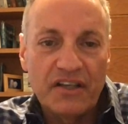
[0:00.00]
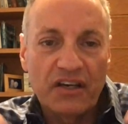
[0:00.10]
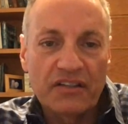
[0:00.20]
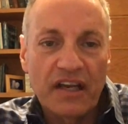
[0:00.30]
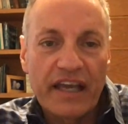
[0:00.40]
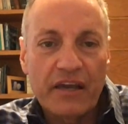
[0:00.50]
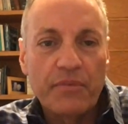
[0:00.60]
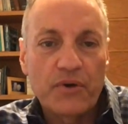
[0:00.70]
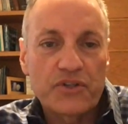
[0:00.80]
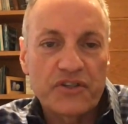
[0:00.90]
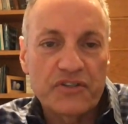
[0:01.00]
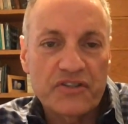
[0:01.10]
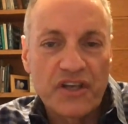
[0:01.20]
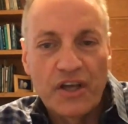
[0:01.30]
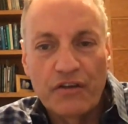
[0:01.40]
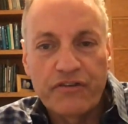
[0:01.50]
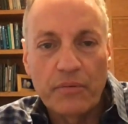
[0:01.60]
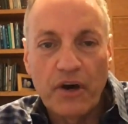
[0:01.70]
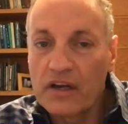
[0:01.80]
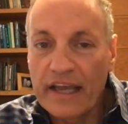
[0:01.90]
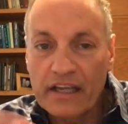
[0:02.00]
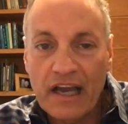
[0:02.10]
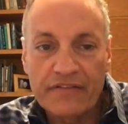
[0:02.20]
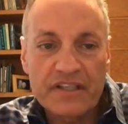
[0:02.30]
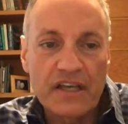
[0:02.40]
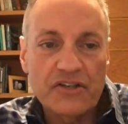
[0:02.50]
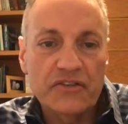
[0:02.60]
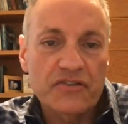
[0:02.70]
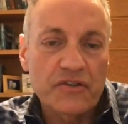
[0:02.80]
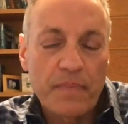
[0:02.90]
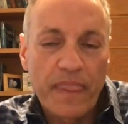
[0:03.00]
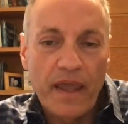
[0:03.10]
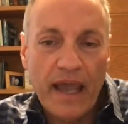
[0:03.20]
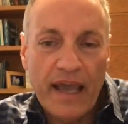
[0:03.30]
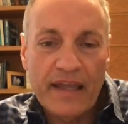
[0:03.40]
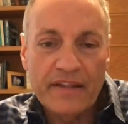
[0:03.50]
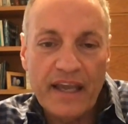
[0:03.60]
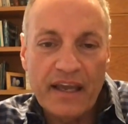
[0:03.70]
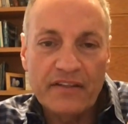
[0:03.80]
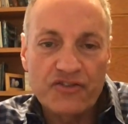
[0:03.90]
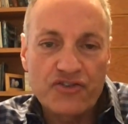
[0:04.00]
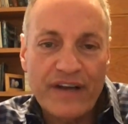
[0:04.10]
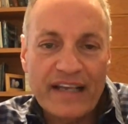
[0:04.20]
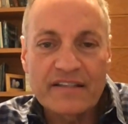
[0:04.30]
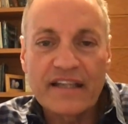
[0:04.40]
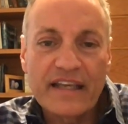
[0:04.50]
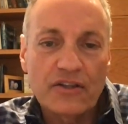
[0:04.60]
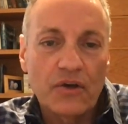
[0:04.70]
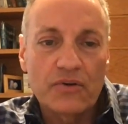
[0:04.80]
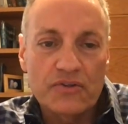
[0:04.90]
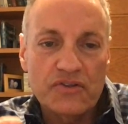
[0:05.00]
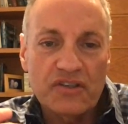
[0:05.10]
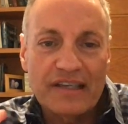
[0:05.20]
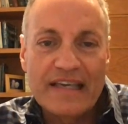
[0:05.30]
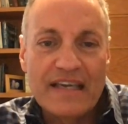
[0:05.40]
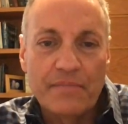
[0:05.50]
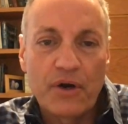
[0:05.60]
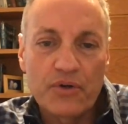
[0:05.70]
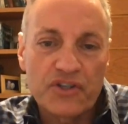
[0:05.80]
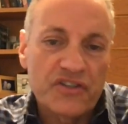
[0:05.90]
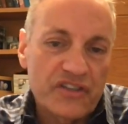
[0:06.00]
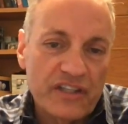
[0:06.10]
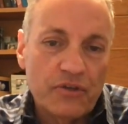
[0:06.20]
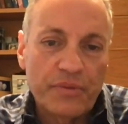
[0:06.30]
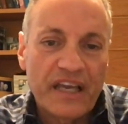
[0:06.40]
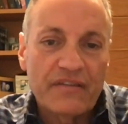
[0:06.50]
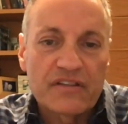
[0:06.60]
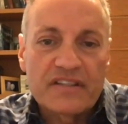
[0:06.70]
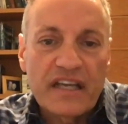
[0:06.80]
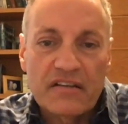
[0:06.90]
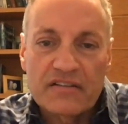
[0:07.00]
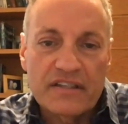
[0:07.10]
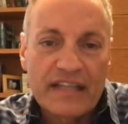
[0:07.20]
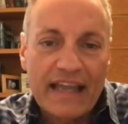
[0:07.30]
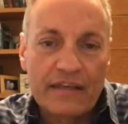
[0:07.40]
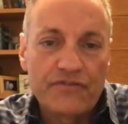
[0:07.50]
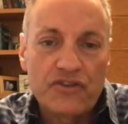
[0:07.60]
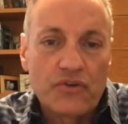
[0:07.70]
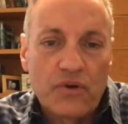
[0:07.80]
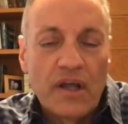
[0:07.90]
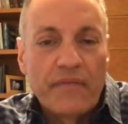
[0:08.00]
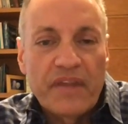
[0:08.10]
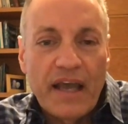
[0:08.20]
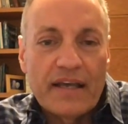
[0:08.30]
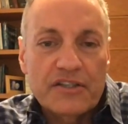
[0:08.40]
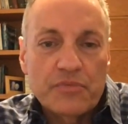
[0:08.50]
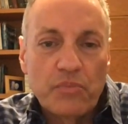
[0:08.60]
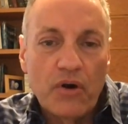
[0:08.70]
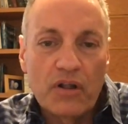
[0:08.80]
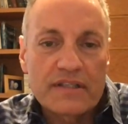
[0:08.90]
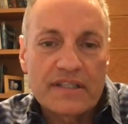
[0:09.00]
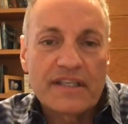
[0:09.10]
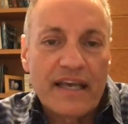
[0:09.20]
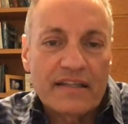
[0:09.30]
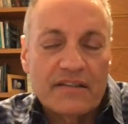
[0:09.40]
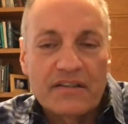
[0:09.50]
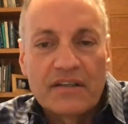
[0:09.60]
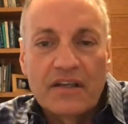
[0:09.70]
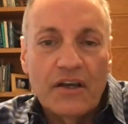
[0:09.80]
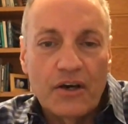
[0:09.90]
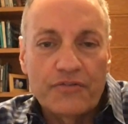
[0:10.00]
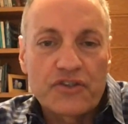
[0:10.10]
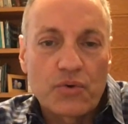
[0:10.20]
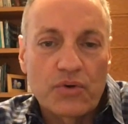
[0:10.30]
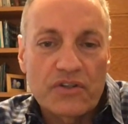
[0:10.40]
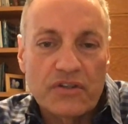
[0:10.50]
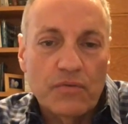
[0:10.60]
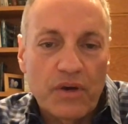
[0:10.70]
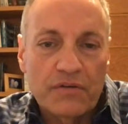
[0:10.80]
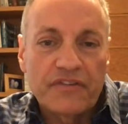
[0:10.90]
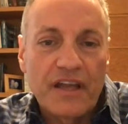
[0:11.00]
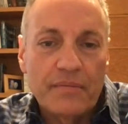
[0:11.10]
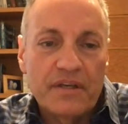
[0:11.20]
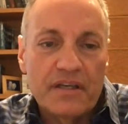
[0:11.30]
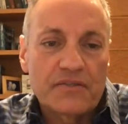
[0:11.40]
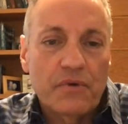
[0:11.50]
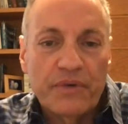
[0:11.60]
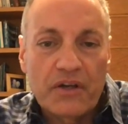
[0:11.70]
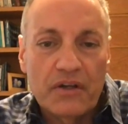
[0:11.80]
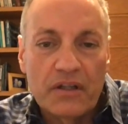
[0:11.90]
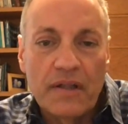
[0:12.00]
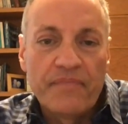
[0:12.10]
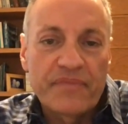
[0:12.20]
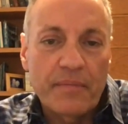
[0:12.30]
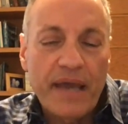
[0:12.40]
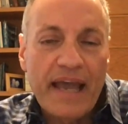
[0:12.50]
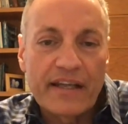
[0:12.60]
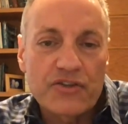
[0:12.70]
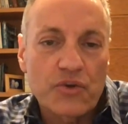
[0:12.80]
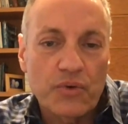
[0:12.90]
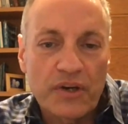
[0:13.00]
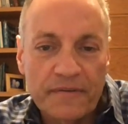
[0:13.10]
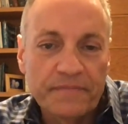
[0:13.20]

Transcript: underlying emotions from online conversations and then translate those key emotions into behavioral signals. And that gives you a small set of scores. And one of them is what we call the panic score.